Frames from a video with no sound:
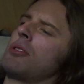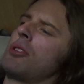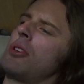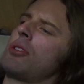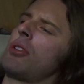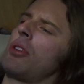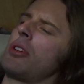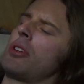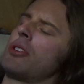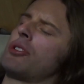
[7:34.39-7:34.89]

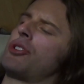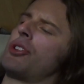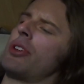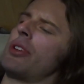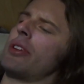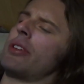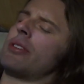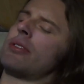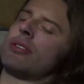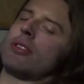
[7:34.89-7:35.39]
it's a little
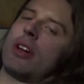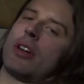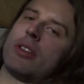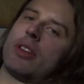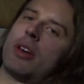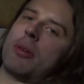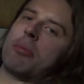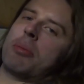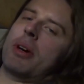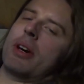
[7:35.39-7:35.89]
chilly. It's
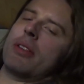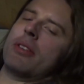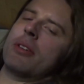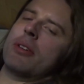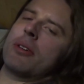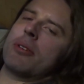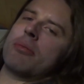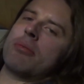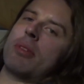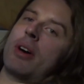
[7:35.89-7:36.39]
not that bad
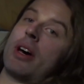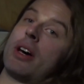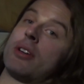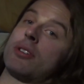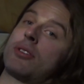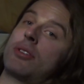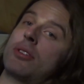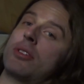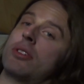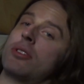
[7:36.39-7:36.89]
though. I
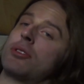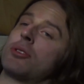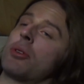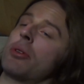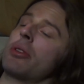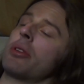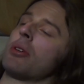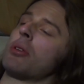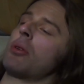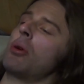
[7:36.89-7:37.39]
actually
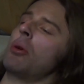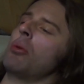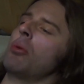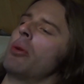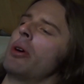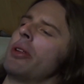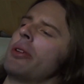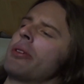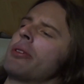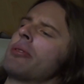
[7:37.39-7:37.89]
enjoyed the cold
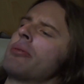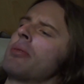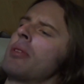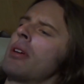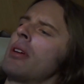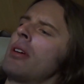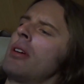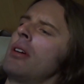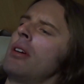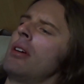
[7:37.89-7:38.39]
weather.
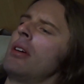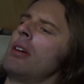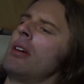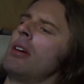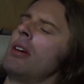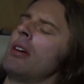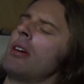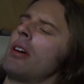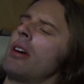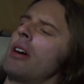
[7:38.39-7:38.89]

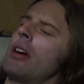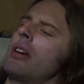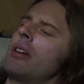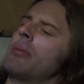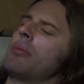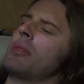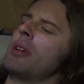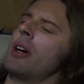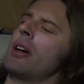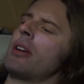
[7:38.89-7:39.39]
I
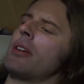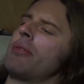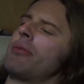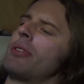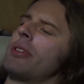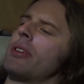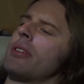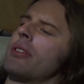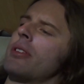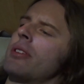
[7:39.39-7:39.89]
am not a
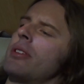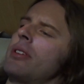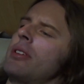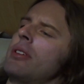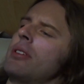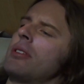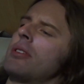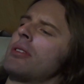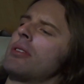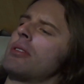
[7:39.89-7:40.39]
fan of the
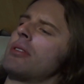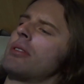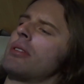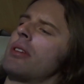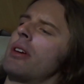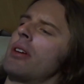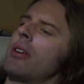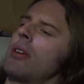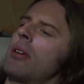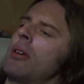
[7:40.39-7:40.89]
heat
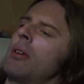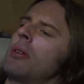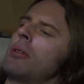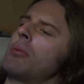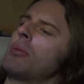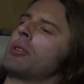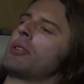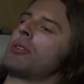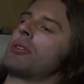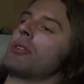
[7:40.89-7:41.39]
at all,
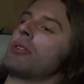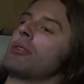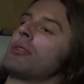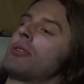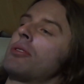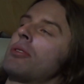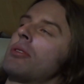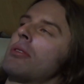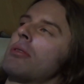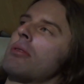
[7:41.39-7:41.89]
which
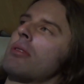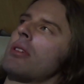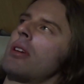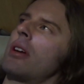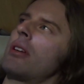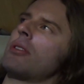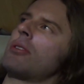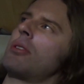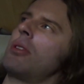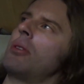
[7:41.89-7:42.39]
has
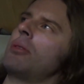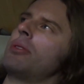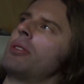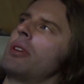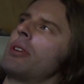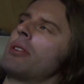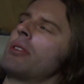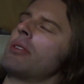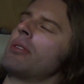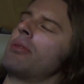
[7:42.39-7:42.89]
kind of slowed
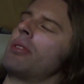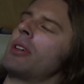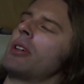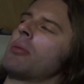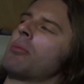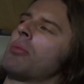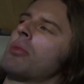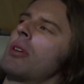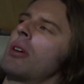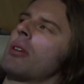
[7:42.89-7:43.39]
down the
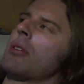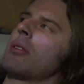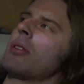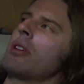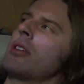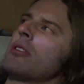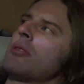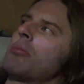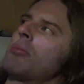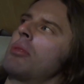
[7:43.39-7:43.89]
van
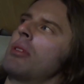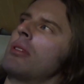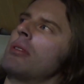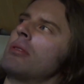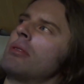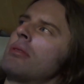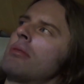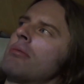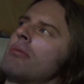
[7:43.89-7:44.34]
progress, but